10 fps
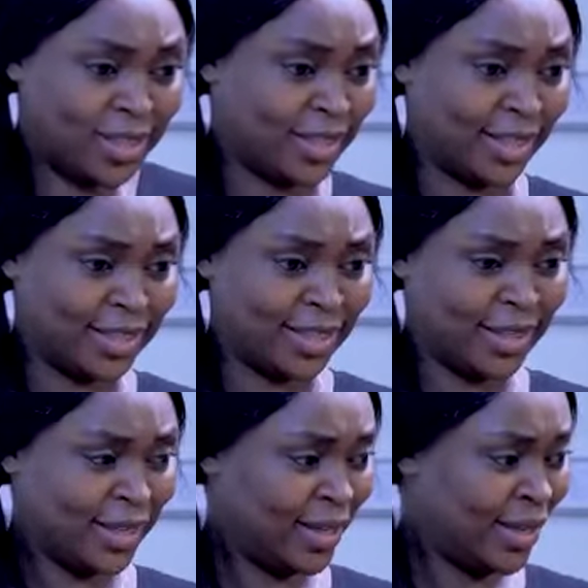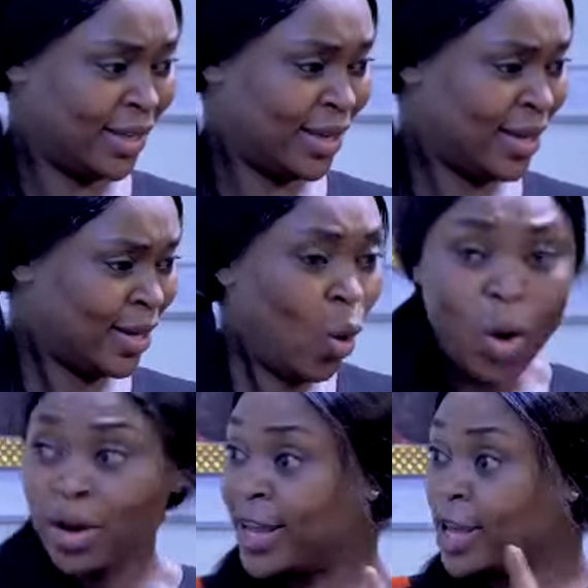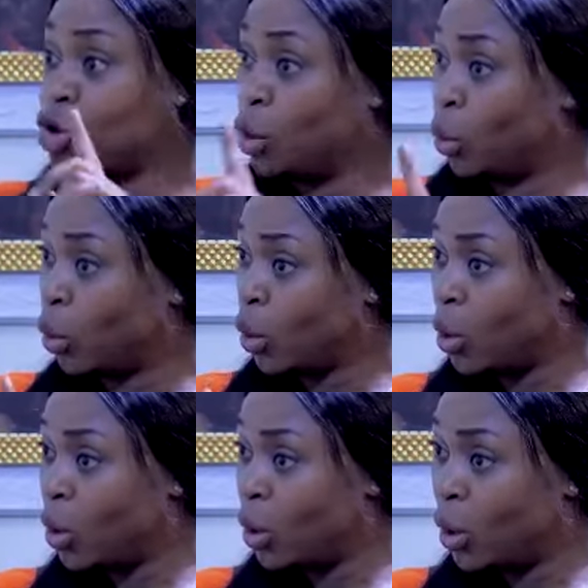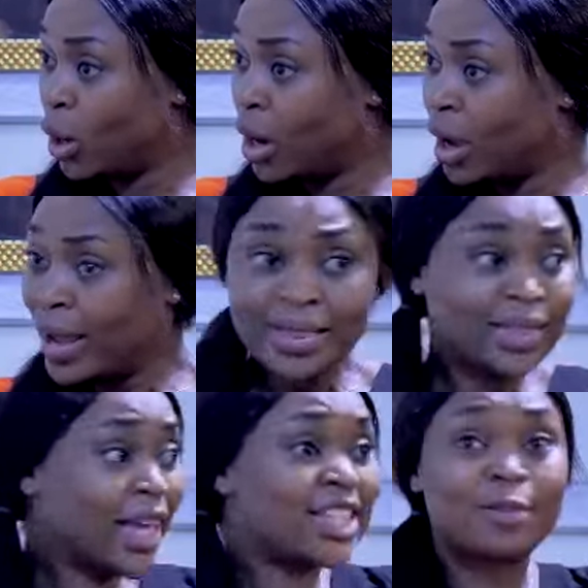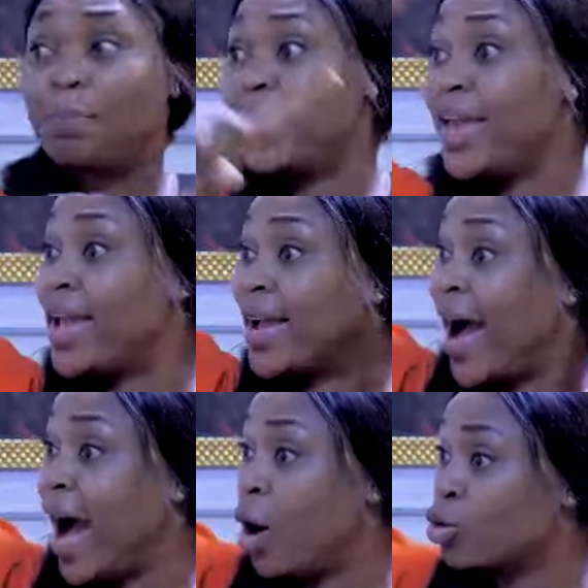What is it? Only you. This big